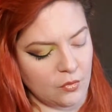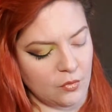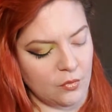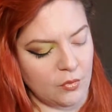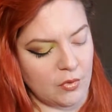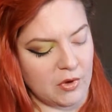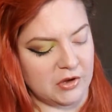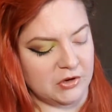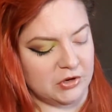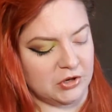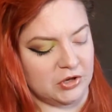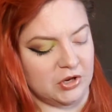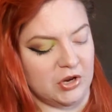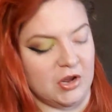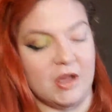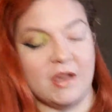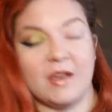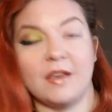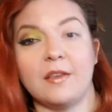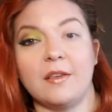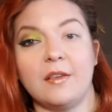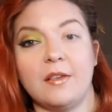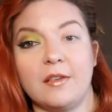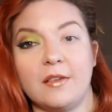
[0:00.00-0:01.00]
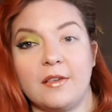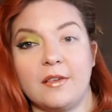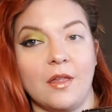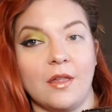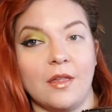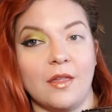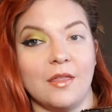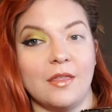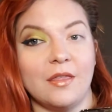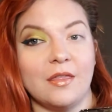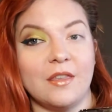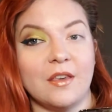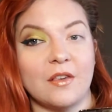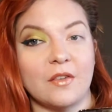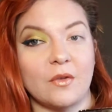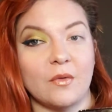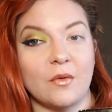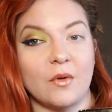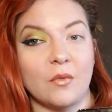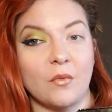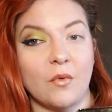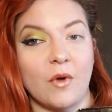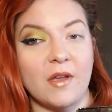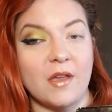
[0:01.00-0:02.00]
which is this
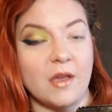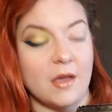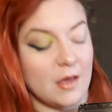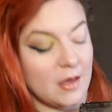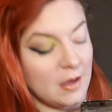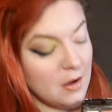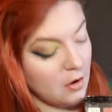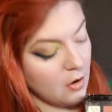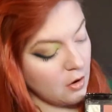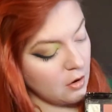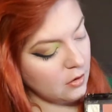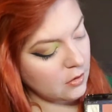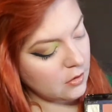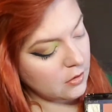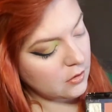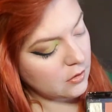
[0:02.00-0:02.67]
one right here,